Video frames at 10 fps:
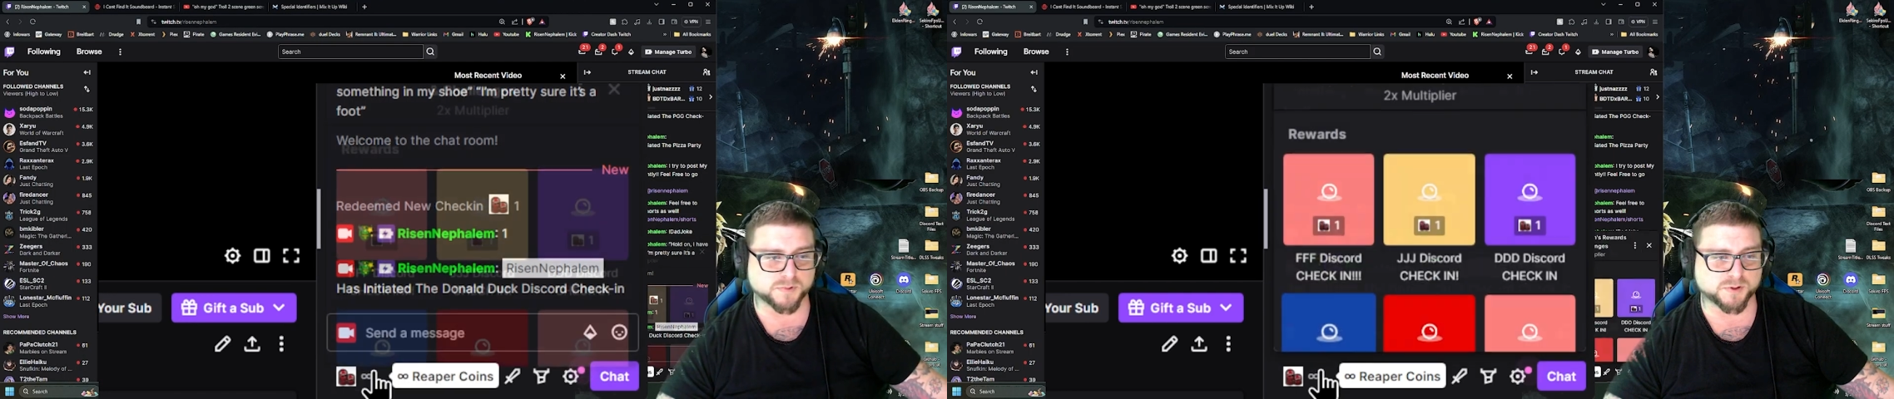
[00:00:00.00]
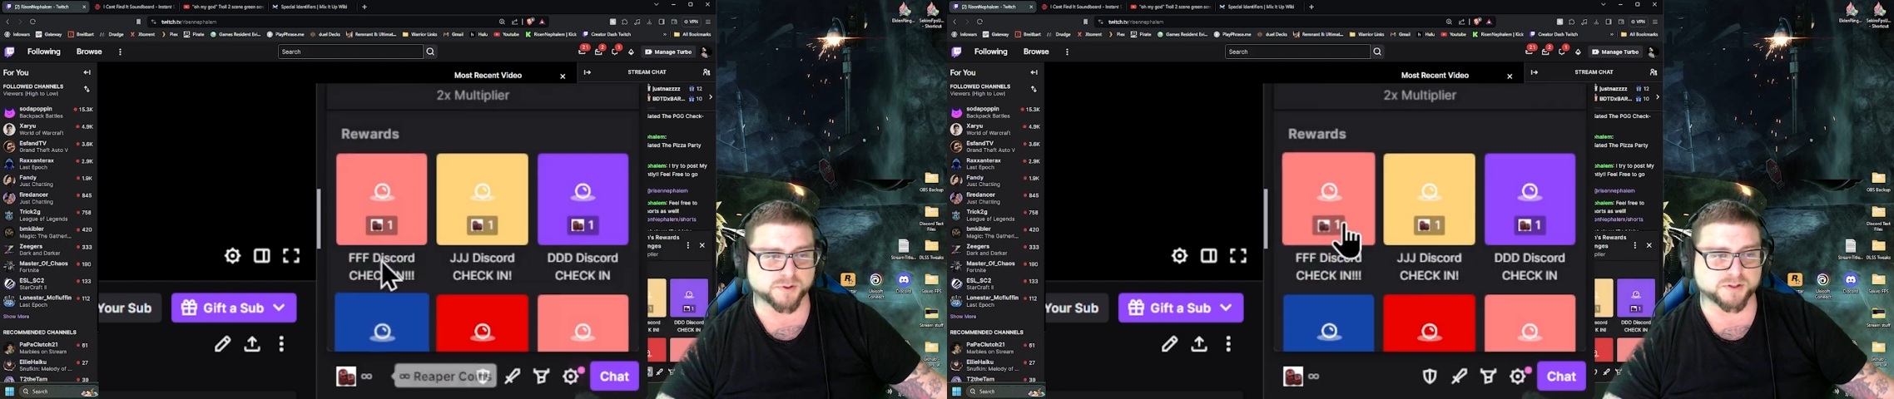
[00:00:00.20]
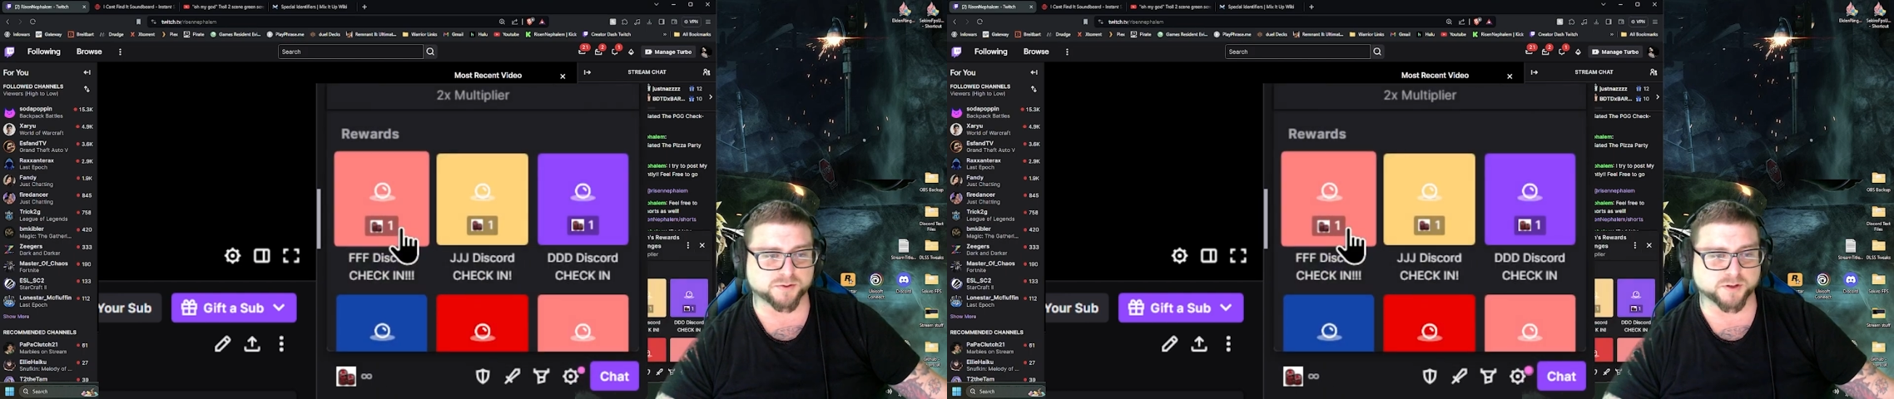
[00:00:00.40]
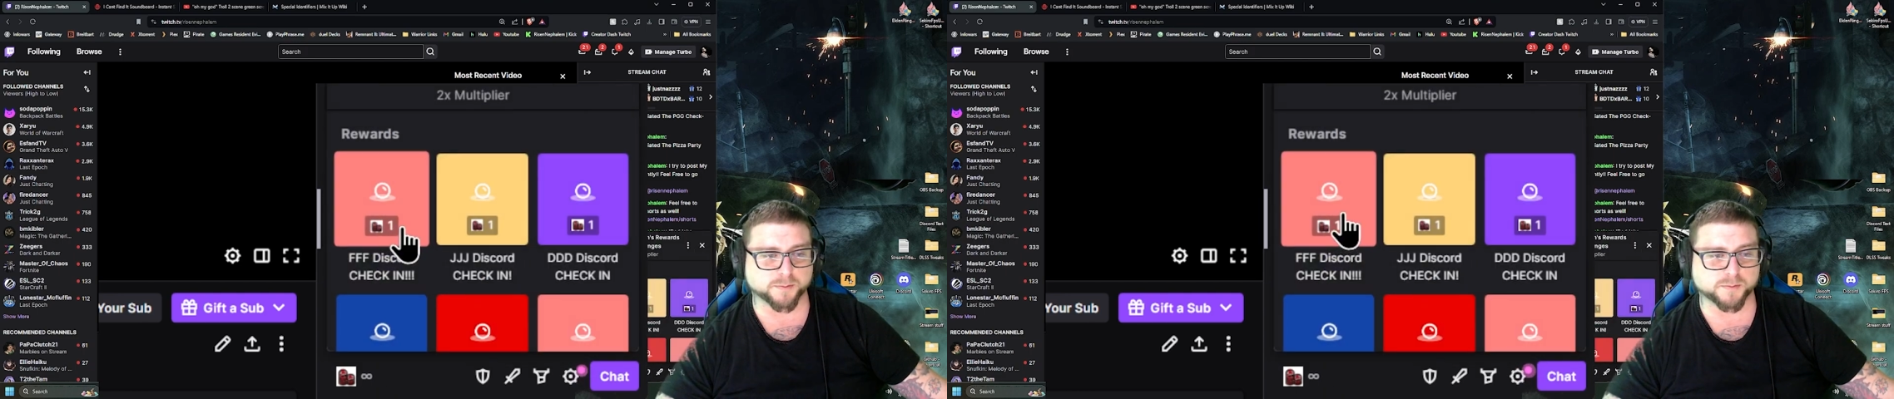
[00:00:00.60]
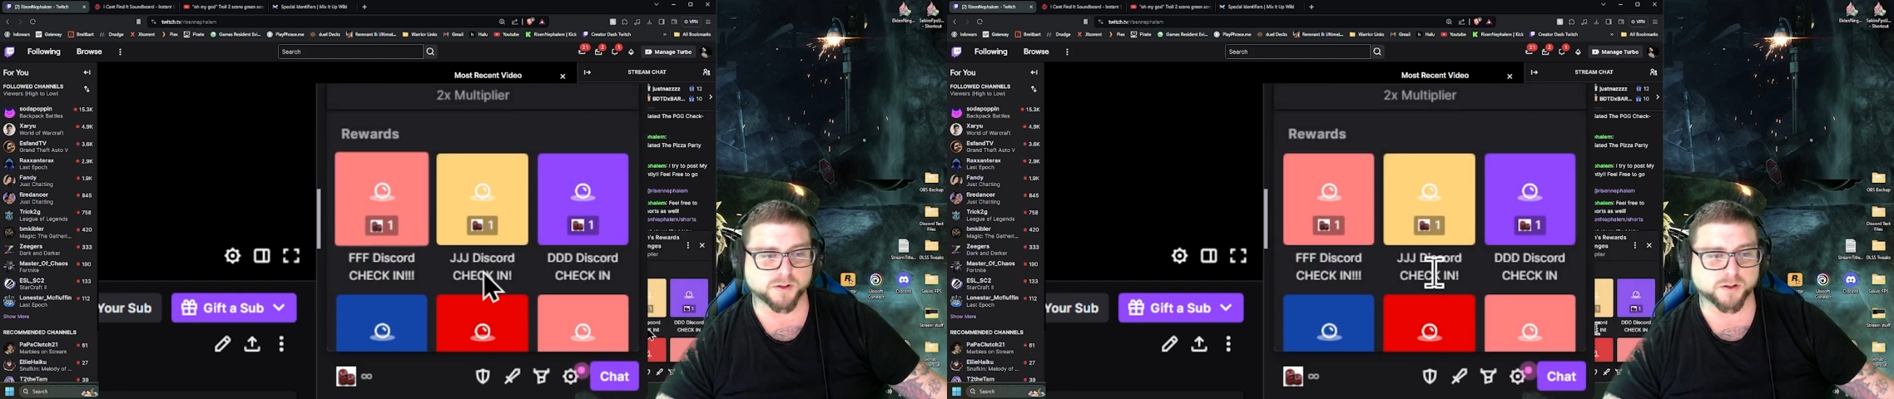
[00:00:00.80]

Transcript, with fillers: Twitch stream,